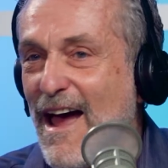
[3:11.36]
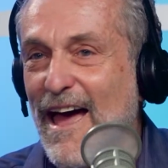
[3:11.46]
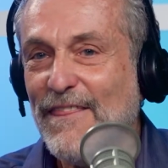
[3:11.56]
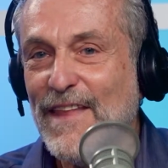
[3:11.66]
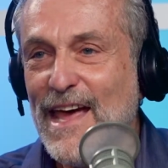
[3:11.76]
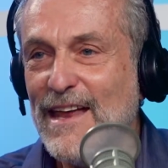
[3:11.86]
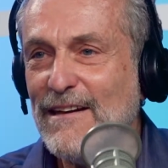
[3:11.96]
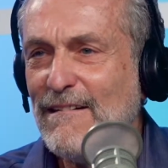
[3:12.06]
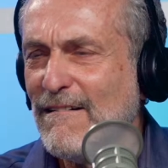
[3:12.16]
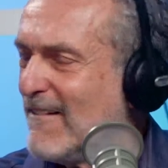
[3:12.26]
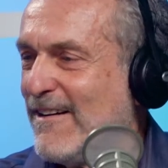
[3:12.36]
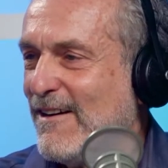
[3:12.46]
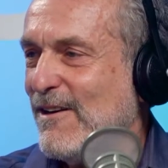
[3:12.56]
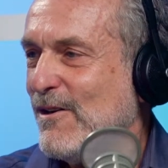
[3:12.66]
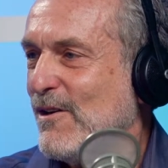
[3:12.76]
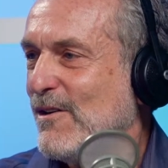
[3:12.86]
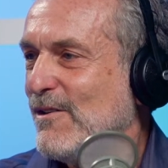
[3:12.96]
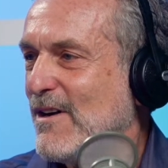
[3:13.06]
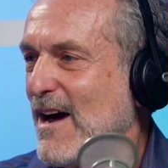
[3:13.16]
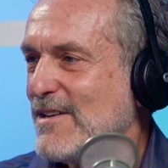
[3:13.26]
And then
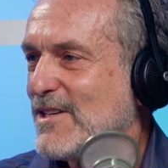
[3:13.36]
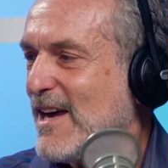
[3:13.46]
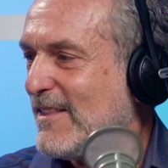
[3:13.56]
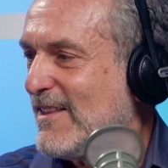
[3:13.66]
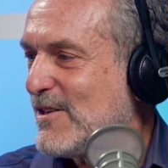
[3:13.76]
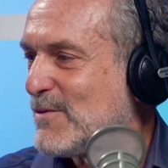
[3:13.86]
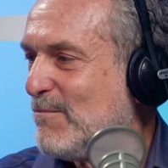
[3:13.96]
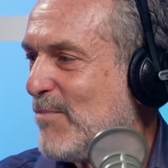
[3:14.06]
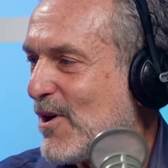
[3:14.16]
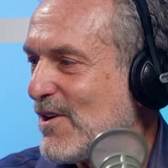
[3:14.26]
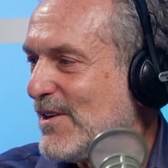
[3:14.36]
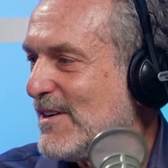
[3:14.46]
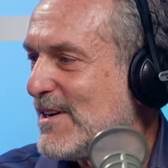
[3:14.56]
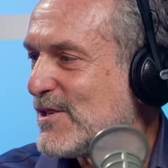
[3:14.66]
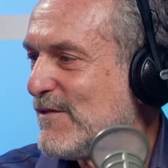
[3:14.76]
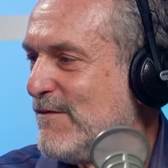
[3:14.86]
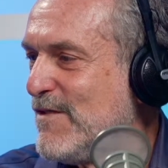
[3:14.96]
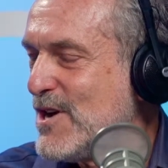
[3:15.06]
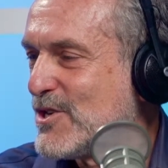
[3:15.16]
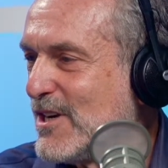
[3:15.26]
you guys get this burden, this
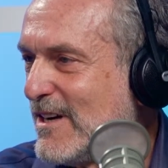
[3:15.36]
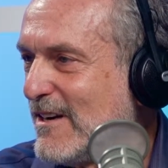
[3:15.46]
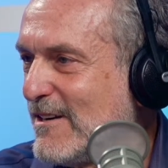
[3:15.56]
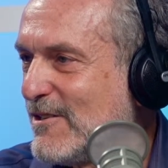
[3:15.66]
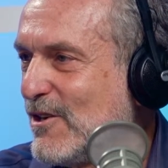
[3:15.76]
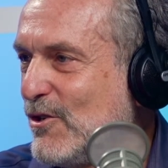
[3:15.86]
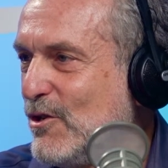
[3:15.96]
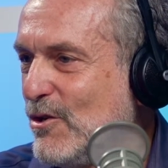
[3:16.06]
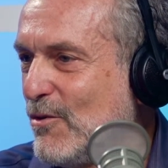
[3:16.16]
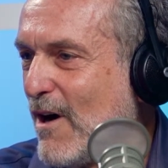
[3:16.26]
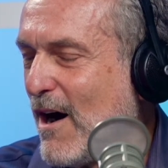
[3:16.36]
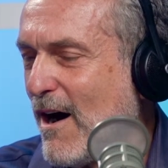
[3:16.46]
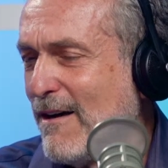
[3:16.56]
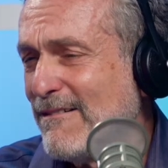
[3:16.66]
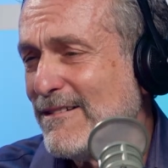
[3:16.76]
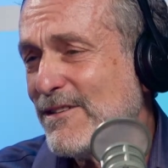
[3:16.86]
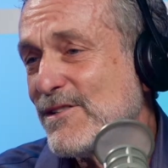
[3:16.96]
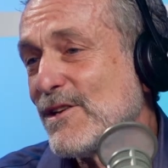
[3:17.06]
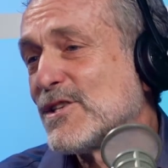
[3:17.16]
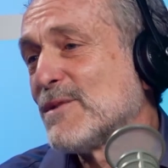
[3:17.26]
vision to do
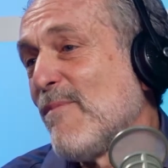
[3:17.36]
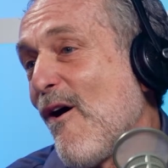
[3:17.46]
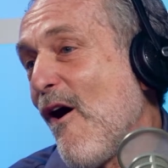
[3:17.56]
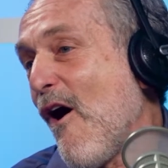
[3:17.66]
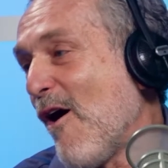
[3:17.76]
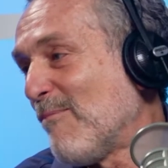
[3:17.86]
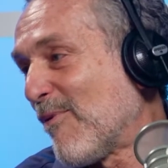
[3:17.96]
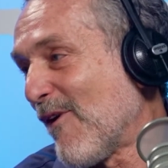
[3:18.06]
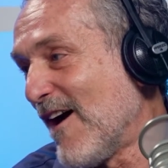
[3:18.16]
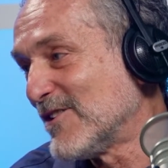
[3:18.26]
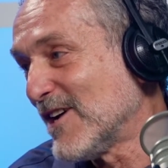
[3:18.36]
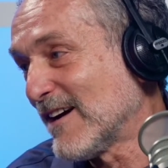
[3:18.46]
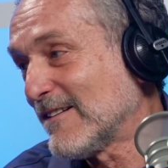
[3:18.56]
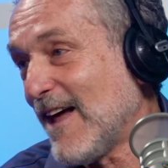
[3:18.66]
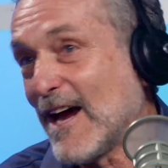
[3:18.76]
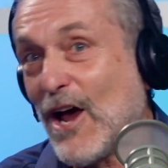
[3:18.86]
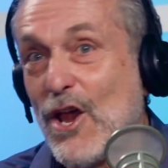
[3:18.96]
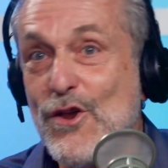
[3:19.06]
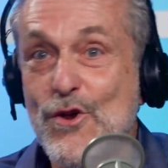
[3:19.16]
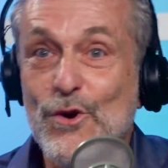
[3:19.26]
just a small project, like a
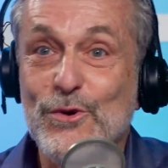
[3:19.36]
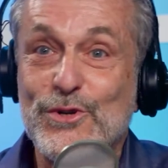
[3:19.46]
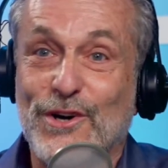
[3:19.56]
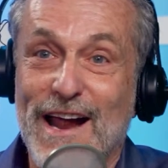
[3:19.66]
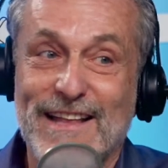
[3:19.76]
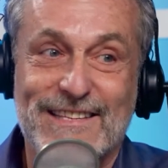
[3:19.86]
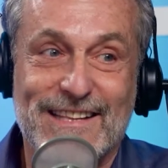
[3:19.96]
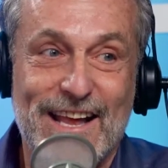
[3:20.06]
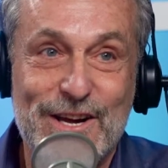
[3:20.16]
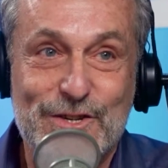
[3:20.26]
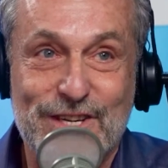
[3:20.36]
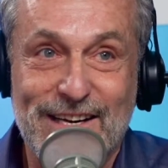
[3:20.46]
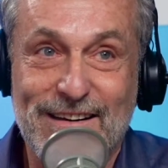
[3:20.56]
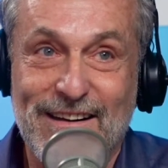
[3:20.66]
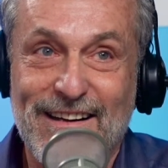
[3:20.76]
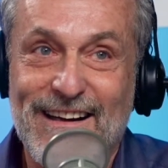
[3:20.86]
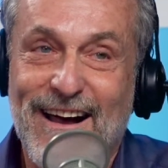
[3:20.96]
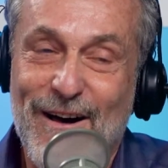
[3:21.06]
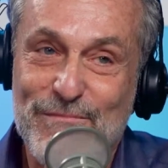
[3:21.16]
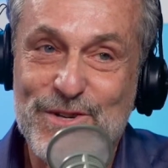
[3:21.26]
new translation.
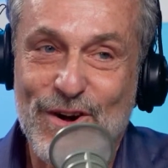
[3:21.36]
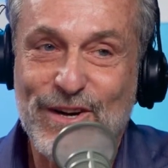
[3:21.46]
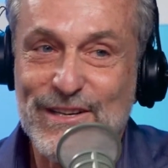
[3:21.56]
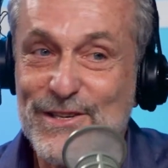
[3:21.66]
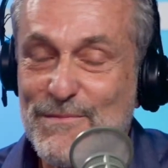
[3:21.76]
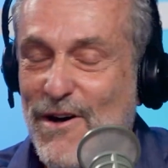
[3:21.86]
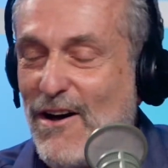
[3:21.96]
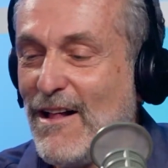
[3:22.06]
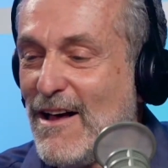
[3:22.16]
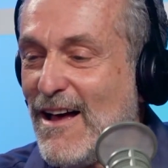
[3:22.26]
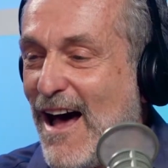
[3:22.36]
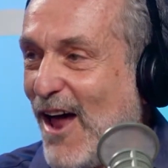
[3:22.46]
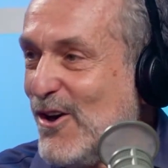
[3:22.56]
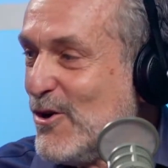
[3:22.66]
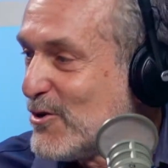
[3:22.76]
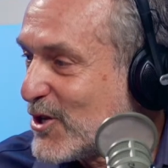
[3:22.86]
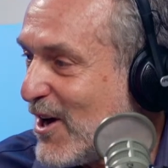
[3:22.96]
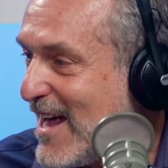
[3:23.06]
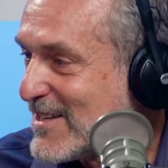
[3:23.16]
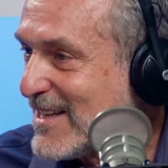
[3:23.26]
I'm joking, small. A new
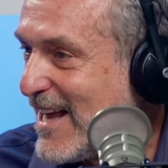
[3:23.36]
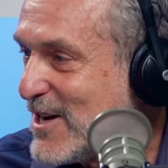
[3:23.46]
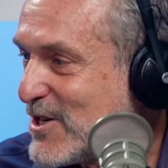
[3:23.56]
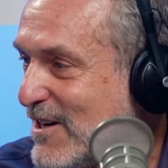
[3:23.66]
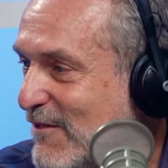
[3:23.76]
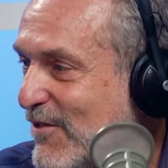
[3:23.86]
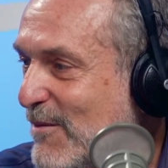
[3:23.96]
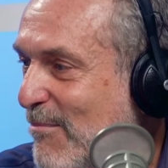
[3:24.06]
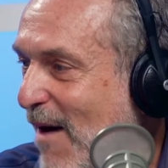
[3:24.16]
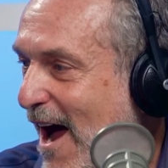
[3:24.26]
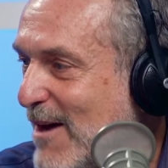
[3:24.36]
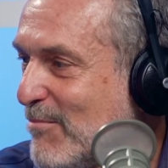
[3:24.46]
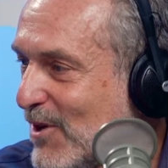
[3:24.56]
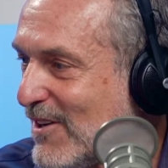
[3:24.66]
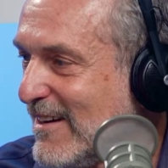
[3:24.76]
translation of the Bible.